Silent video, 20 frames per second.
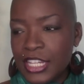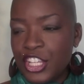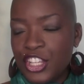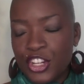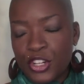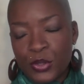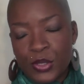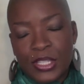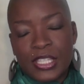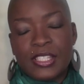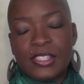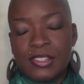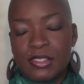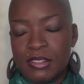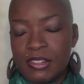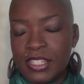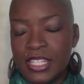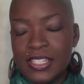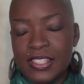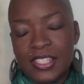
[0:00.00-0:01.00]
because
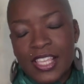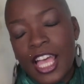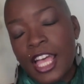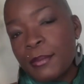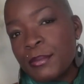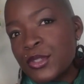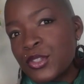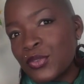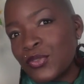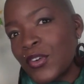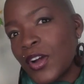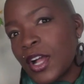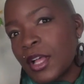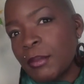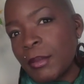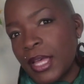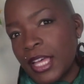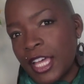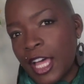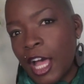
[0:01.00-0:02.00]
this comes
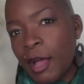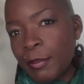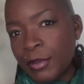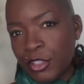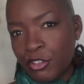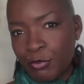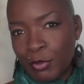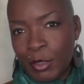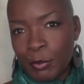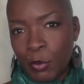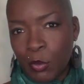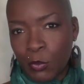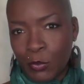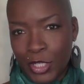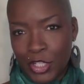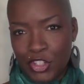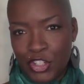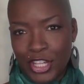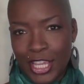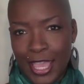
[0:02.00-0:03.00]
from a couple of people
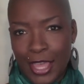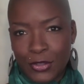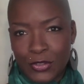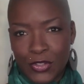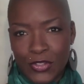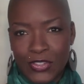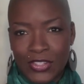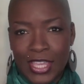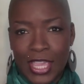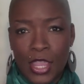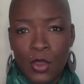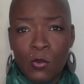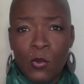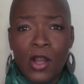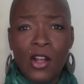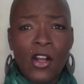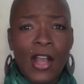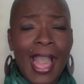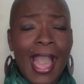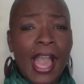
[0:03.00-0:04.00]
reaching out to say,
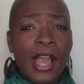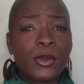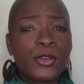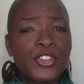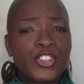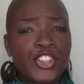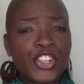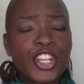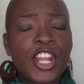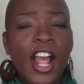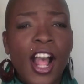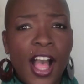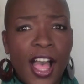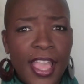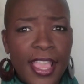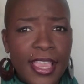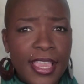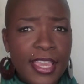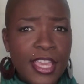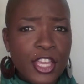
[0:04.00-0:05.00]
well, how should
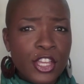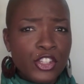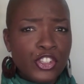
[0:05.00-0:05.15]
I?